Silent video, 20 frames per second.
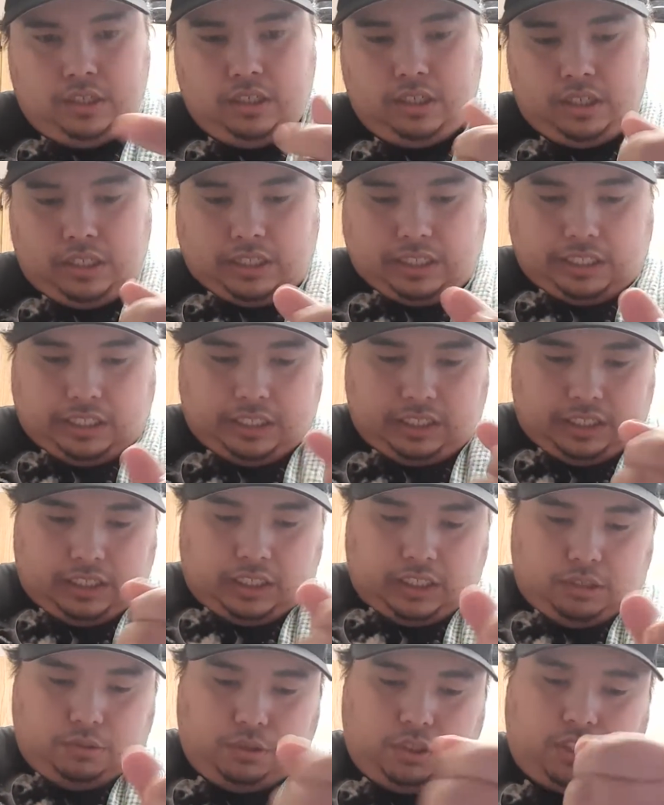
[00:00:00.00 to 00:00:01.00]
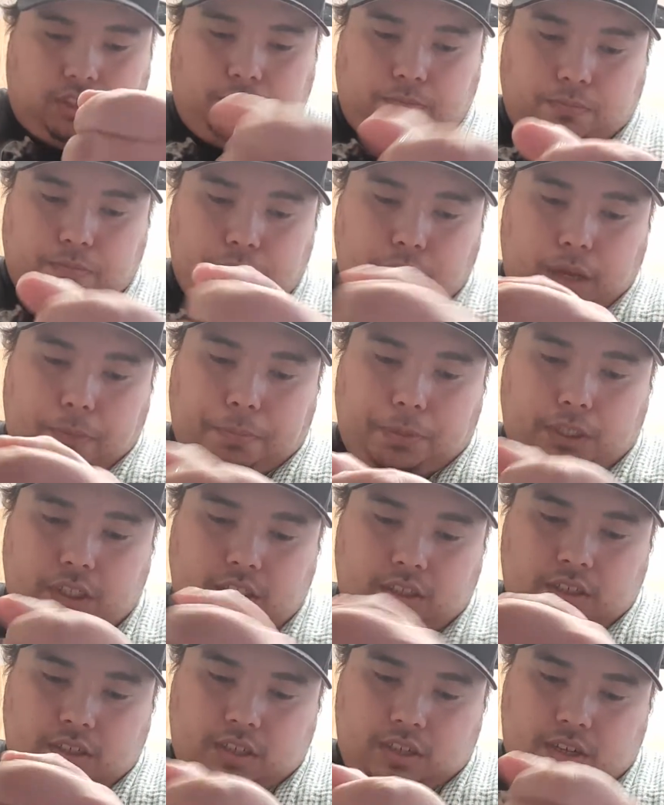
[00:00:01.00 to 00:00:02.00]
season it with some pepper.
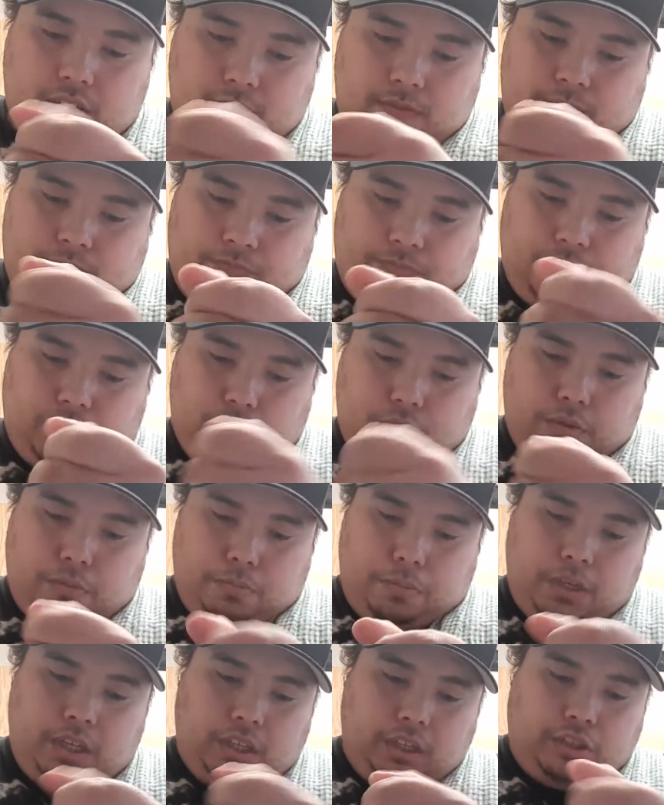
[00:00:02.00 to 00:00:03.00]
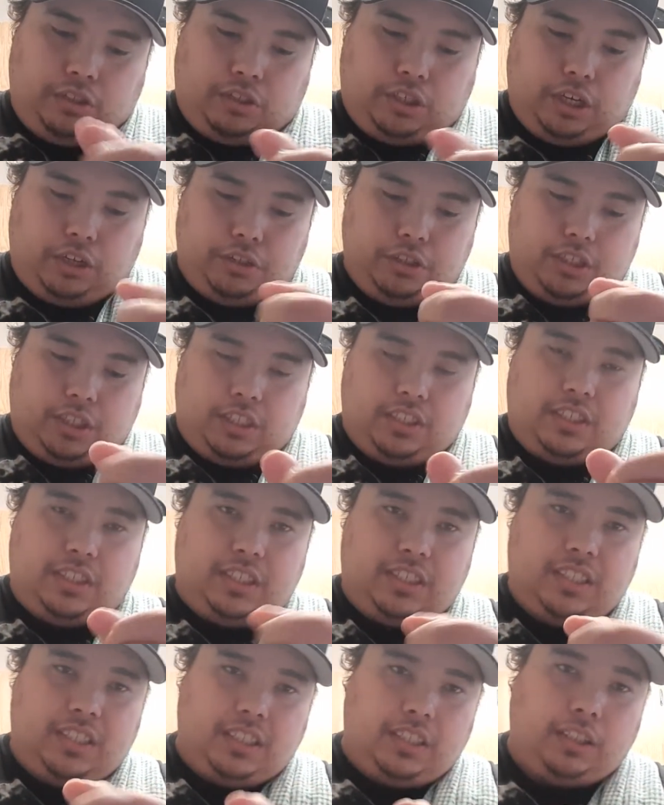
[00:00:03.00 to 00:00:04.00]
Be a little generous because
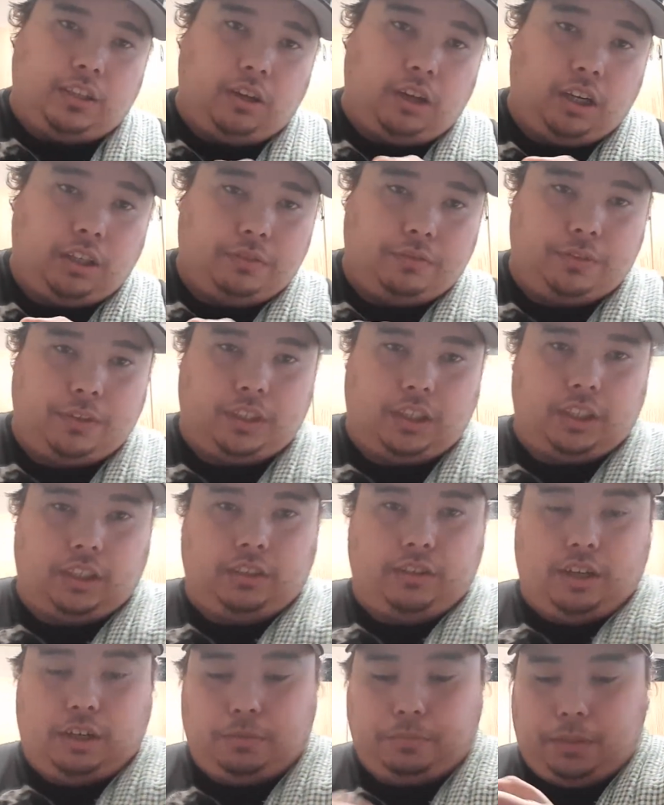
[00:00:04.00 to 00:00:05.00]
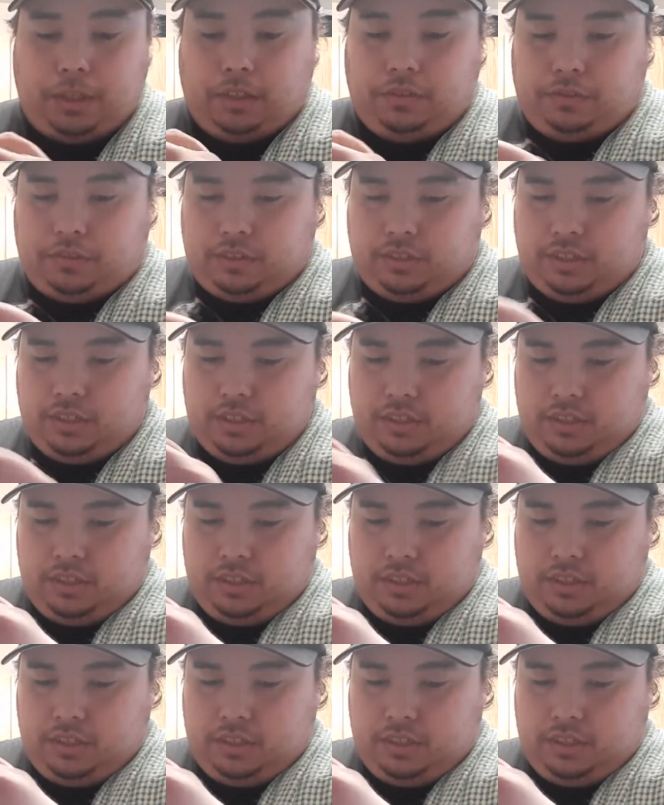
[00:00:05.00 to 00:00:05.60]
this is a lot of ground beef.